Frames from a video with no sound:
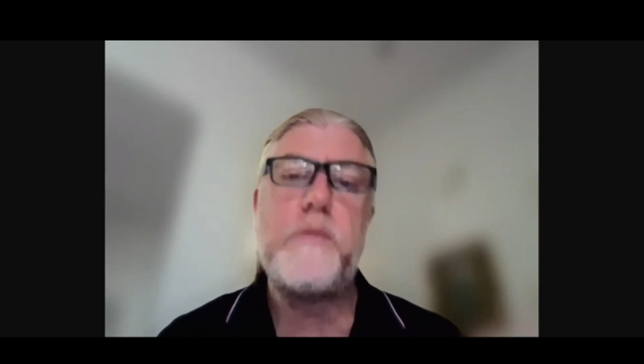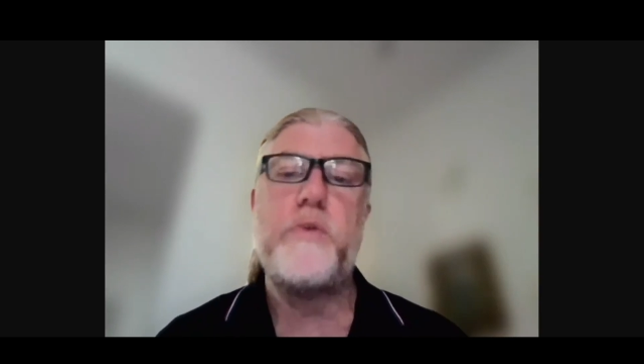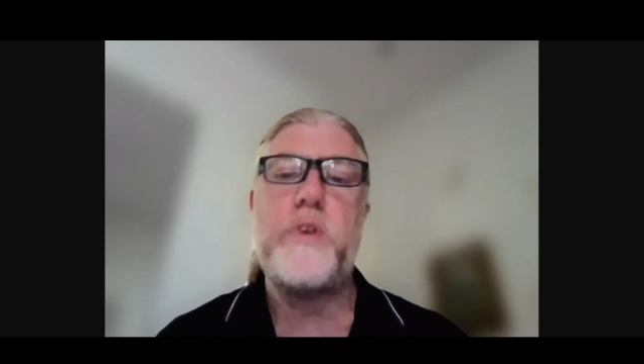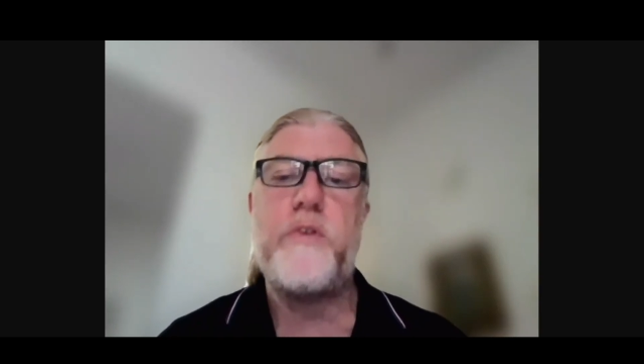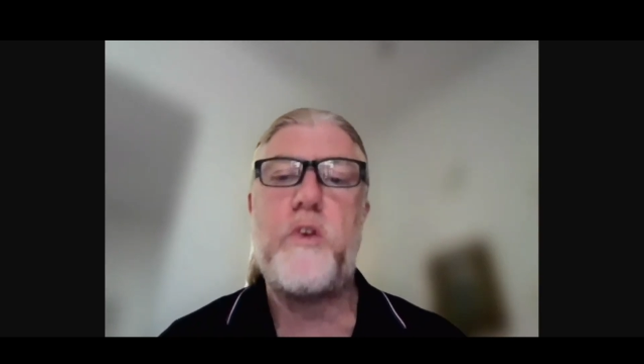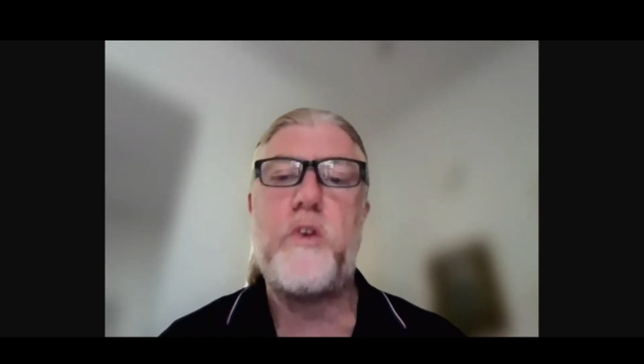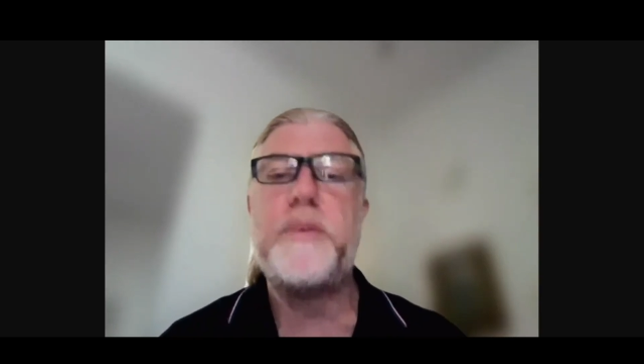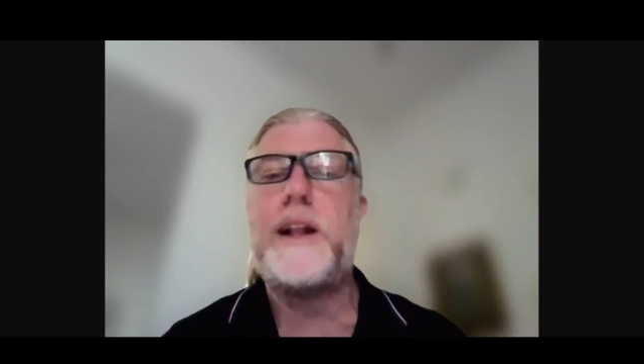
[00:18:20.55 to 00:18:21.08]
of the
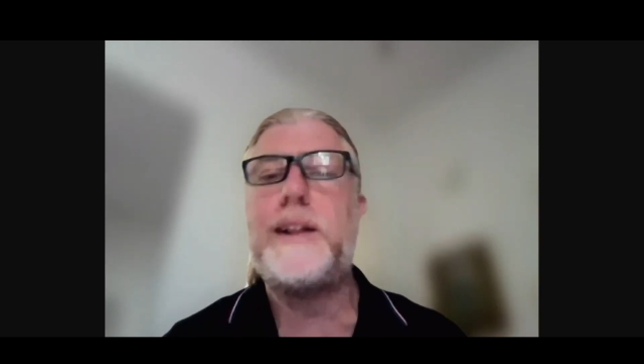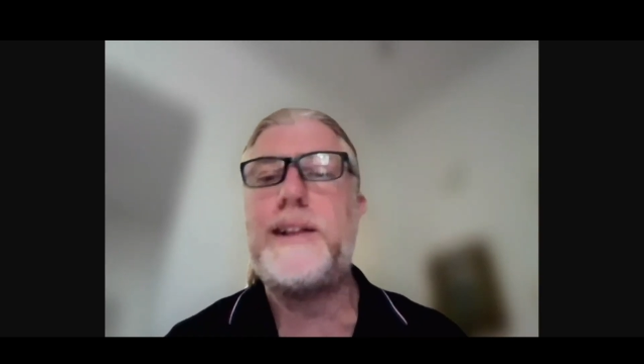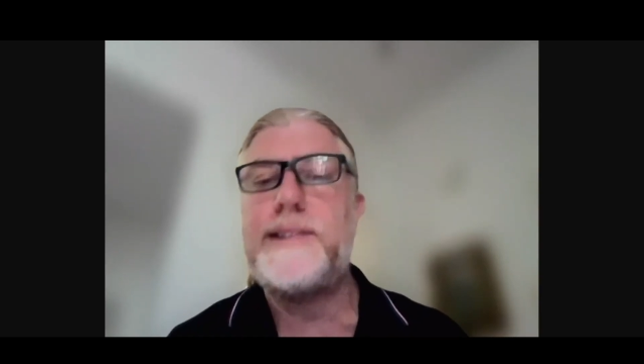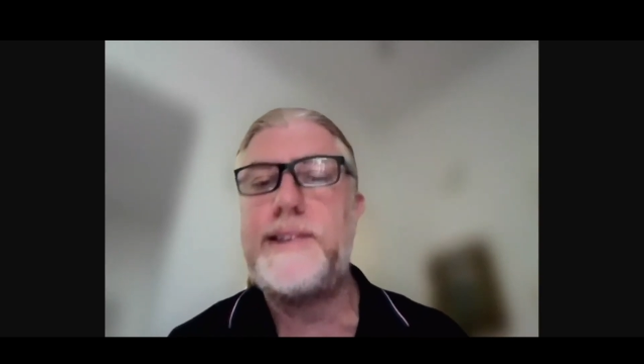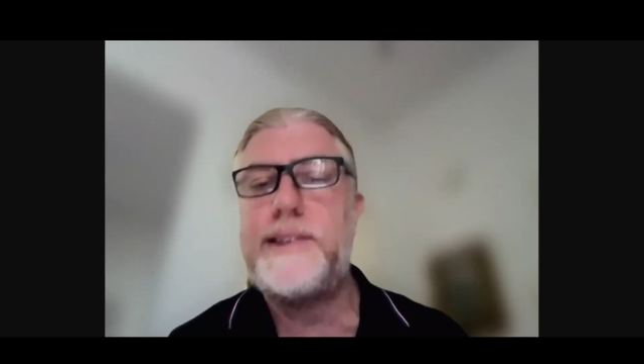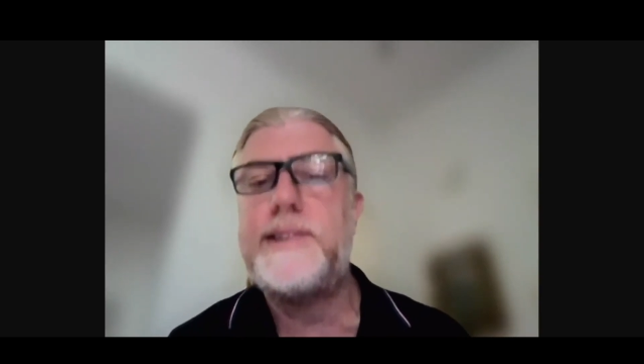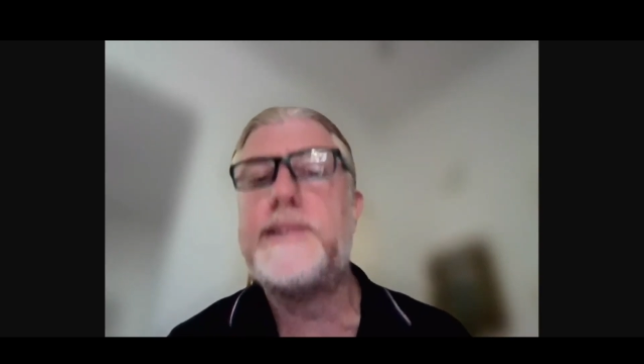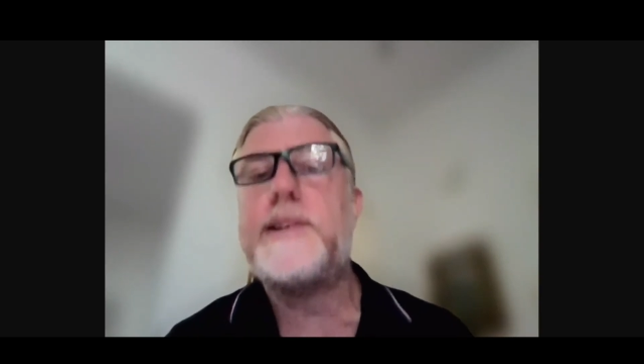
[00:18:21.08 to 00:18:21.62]
environmental
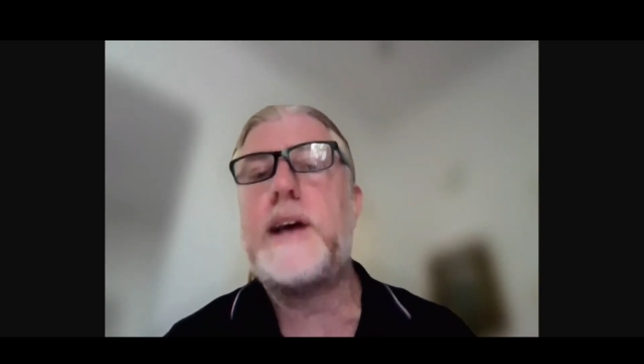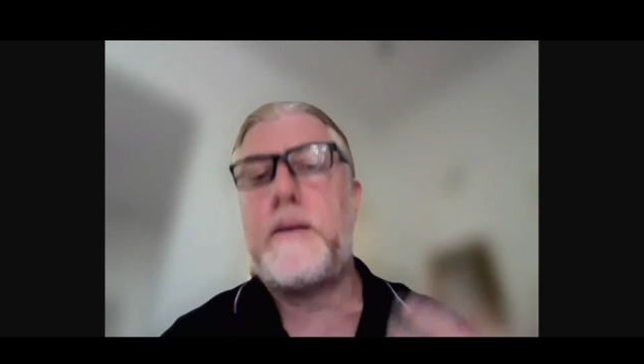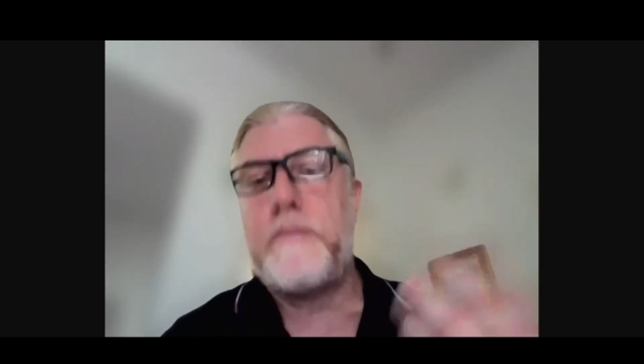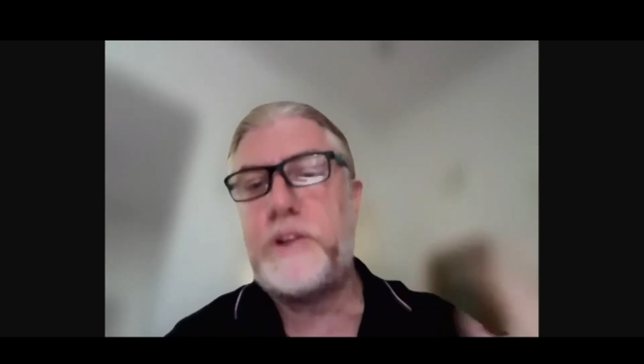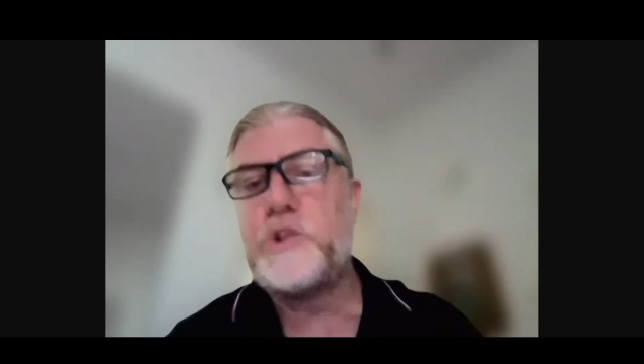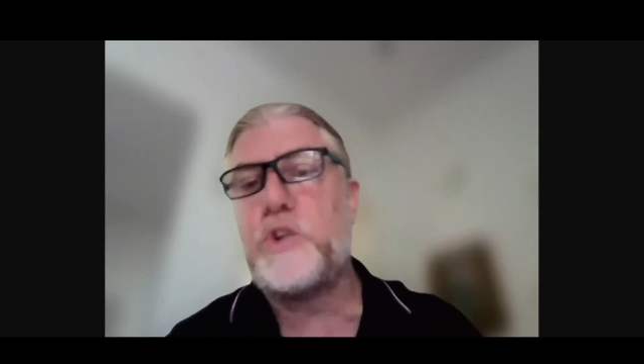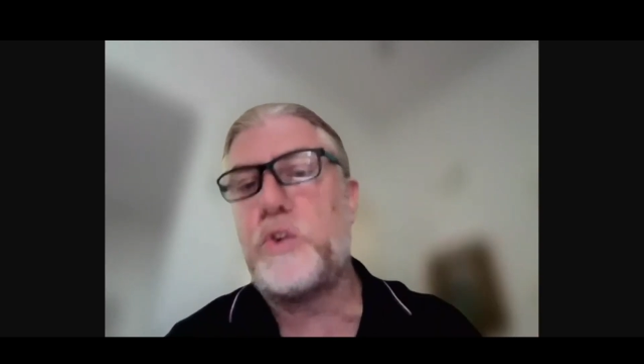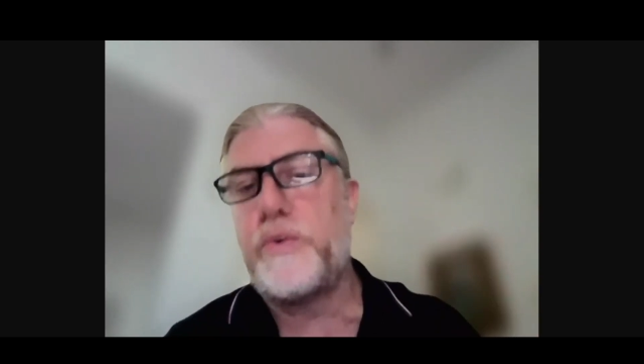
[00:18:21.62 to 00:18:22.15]
diseases I
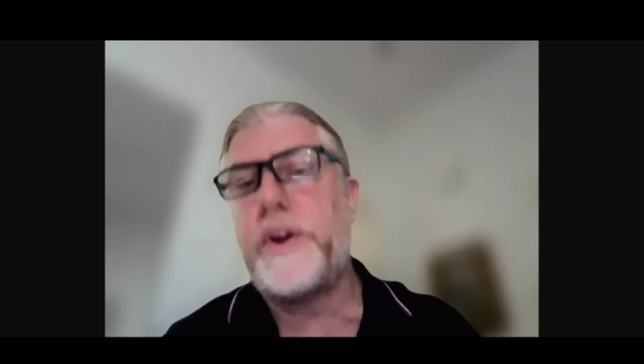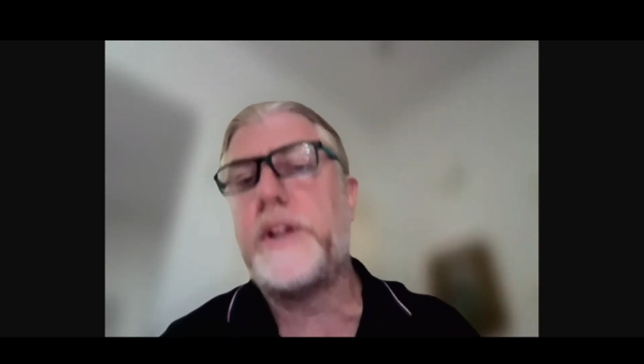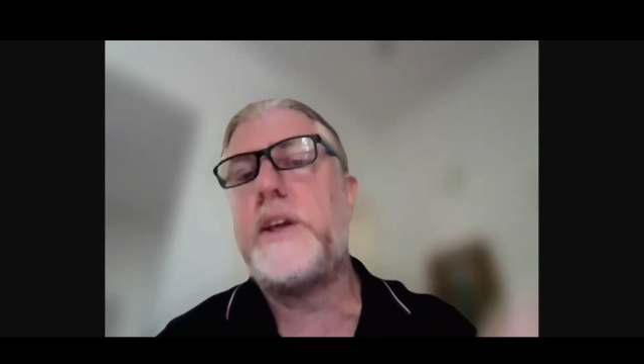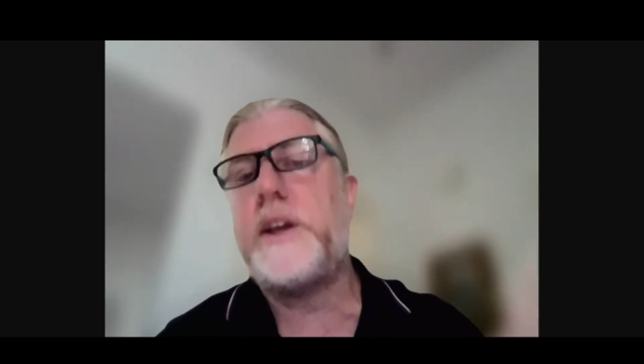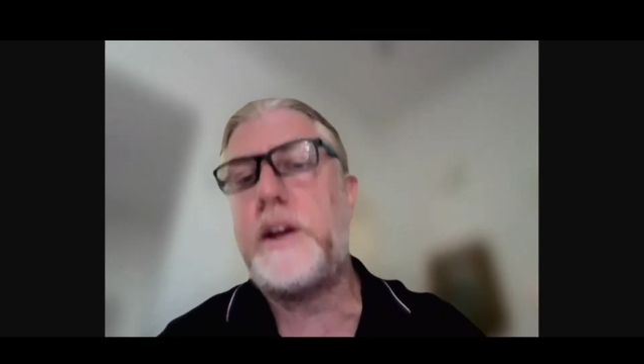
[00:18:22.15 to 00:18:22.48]
mentioned already,